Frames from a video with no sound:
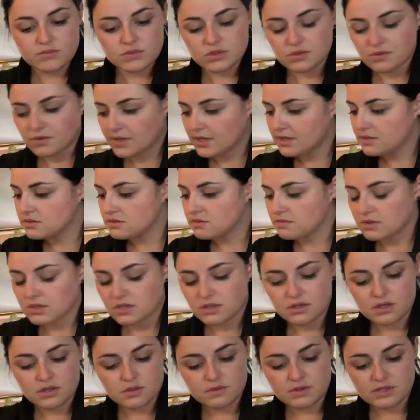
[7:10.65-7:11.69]
Okay, so we're
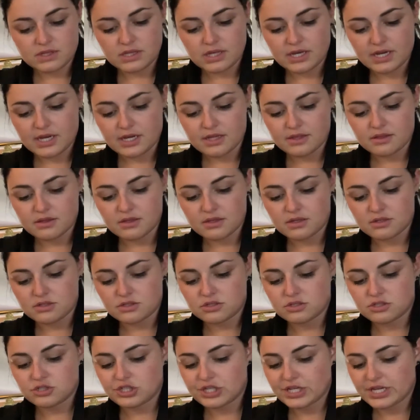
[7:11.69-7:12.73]
good with that. The
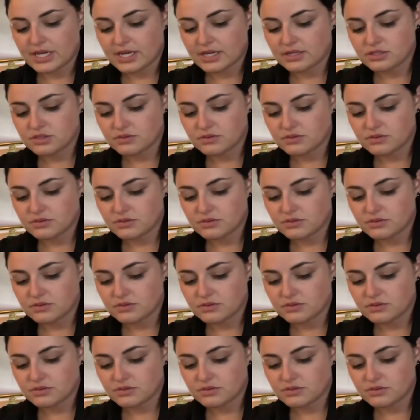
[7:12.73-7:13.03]
GI,